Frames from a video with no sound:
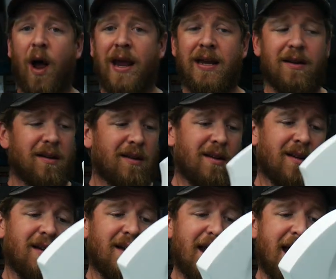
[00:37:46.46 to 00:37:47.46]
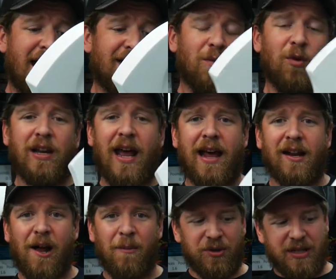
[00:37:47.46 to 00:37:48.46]
white. And then we're gonna add
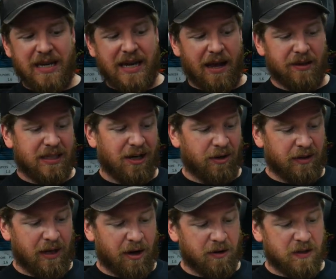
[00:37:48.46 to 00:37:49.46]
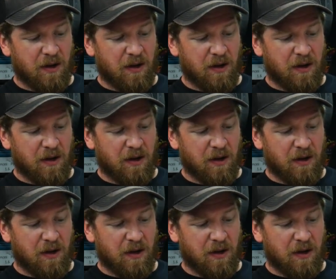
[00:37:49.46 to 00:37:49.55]
a couple decals here and there.